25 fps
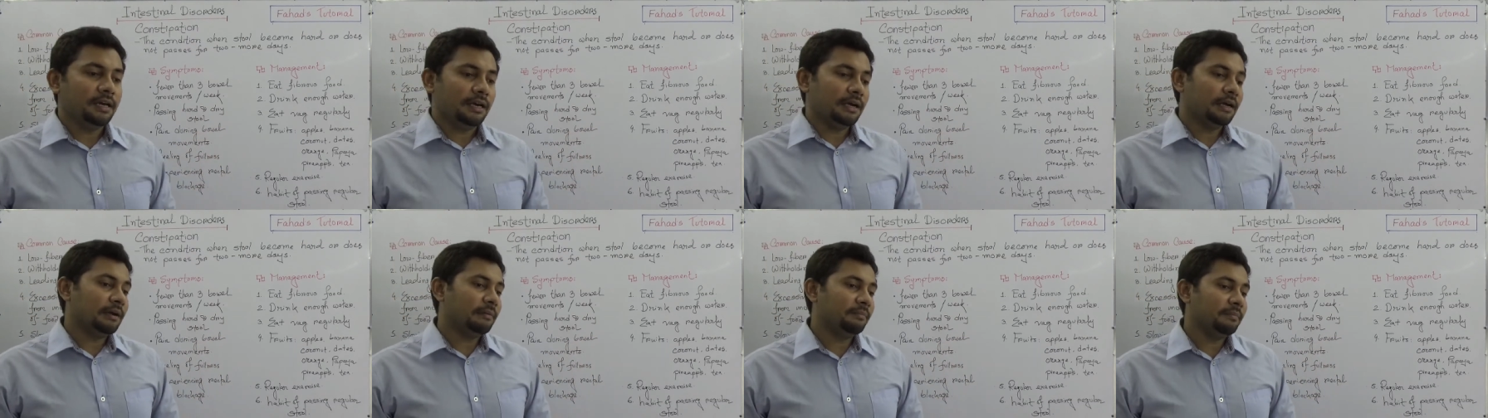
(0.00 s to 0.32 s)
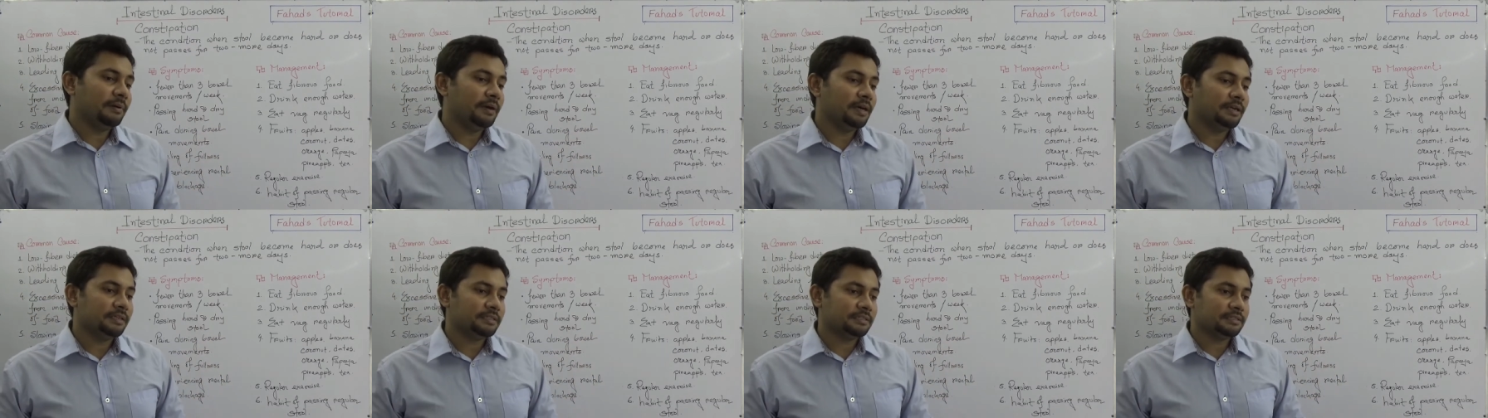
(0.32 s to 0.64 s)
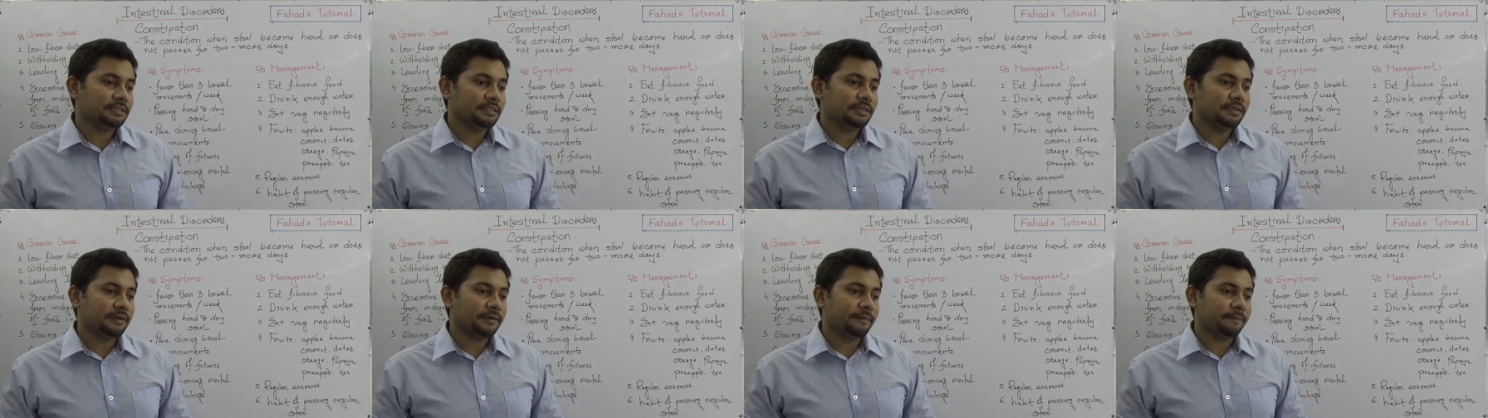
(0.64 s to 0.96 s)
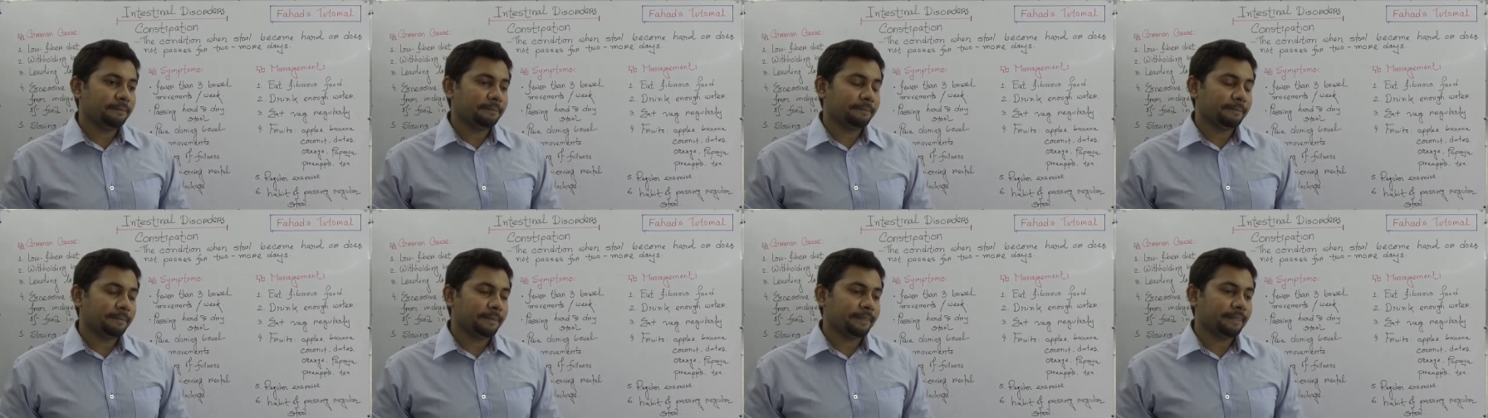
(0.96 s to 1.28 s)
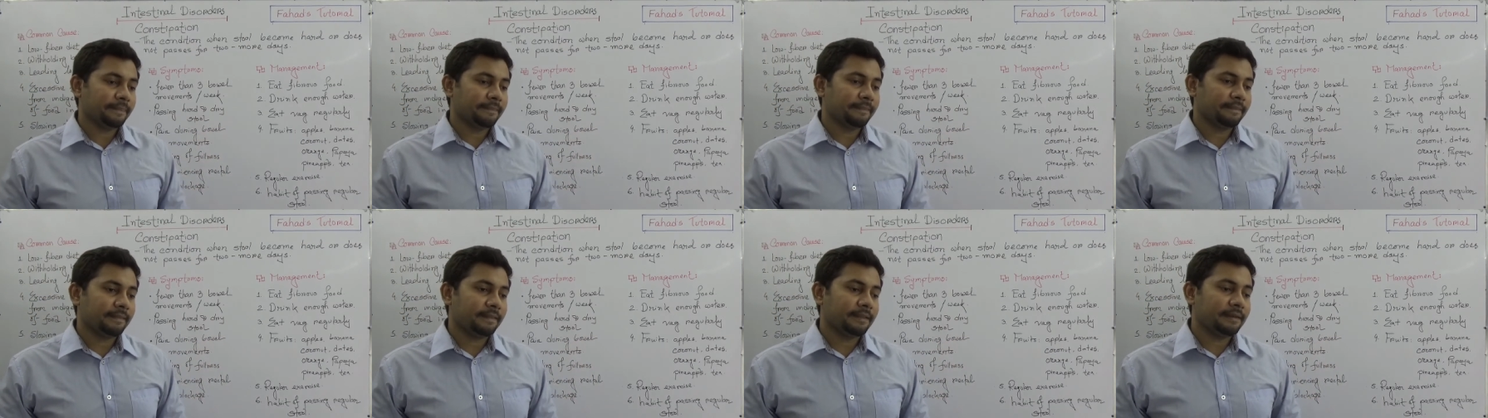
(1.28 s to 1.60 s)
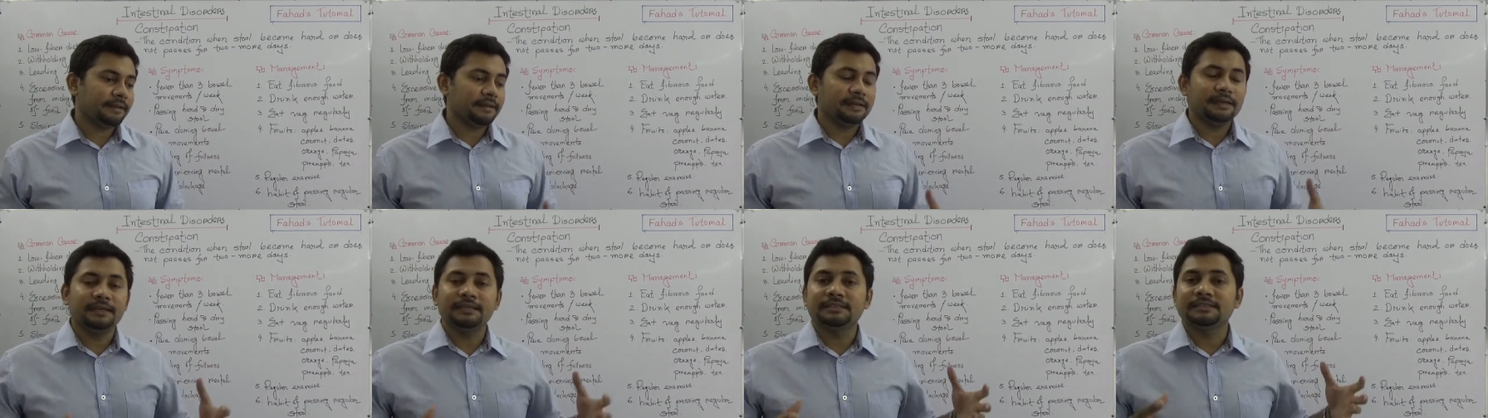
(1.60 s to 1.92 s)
uh, but uh, mm,